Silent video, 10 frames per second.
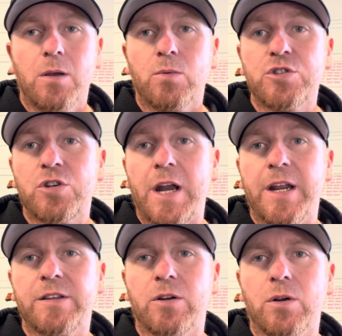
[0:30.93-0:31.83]
Was trying to
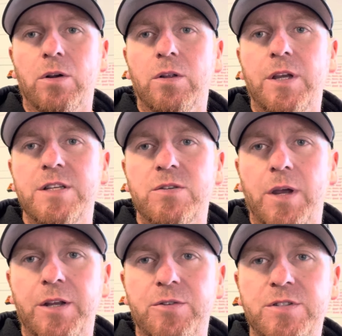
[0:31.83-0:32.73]
get there early so
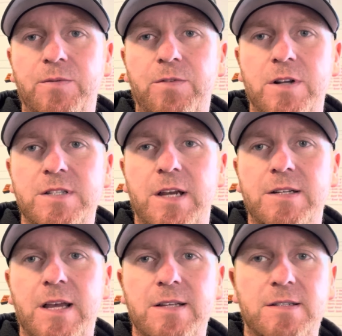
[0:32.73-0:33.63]
I could do some front
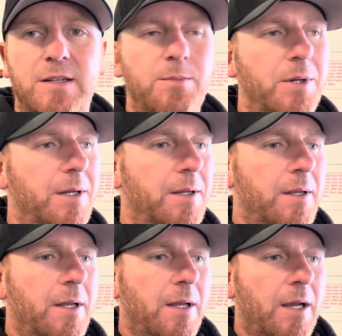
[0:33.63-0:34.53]
side testing, but
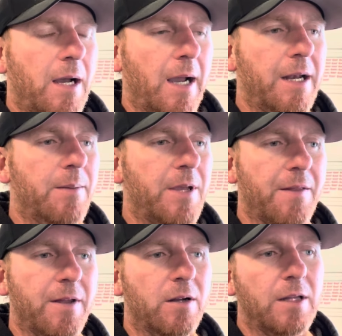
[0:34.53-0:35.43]
I ended up
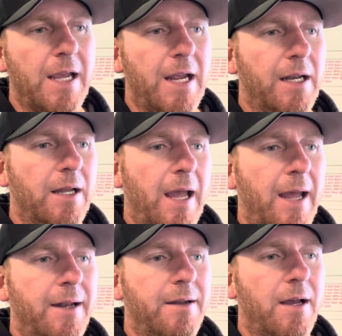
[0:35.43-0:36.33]
getting there late
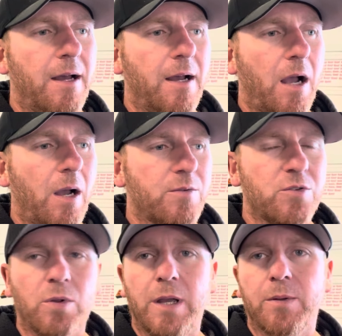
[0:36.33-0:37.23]
and I was
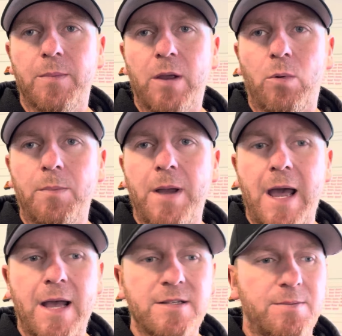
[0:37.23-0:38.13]
only able to make one
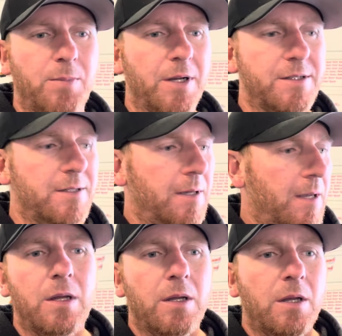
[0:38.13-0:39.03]
pass, but
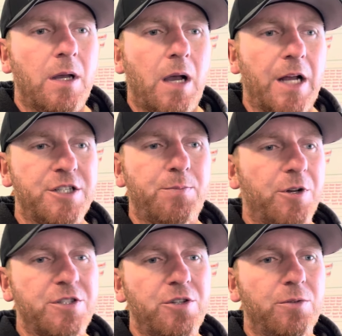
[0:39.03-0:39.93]
I just
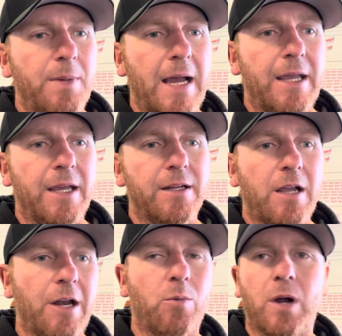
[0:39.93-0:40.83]
put a tune back in
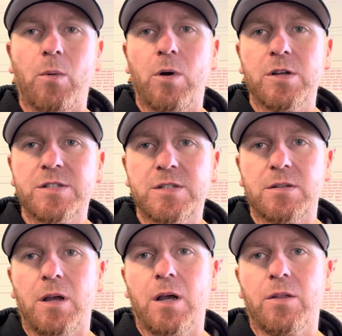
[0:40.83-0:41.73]
kind of where it was
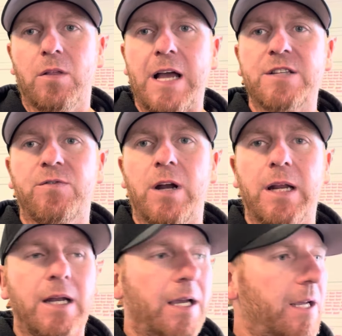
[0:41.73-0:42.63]
the last
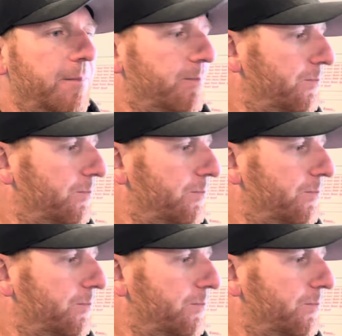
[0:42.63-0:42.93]
Friday night.